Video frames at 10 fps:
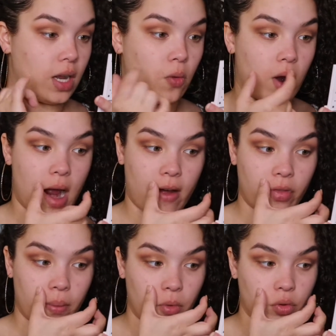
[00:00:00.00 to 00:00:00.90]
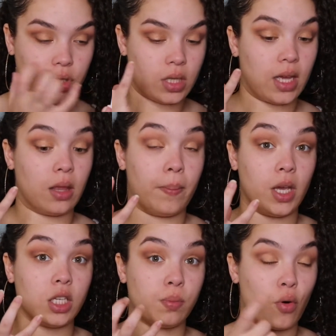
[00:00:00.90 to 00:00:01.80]
like where I have the most, like the
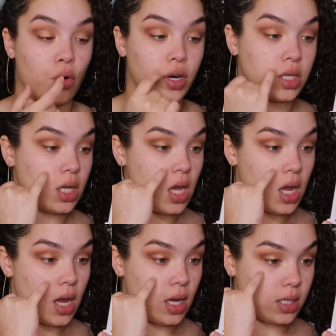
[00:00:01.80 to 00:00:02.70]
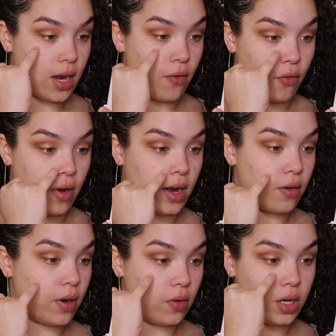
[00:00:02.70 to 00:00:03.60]
biggest pores is like right
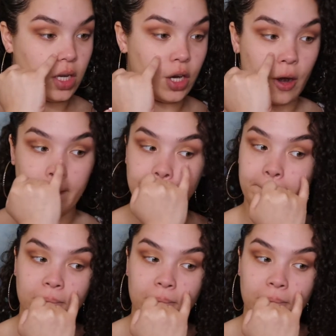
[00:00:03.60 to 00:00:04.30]
around here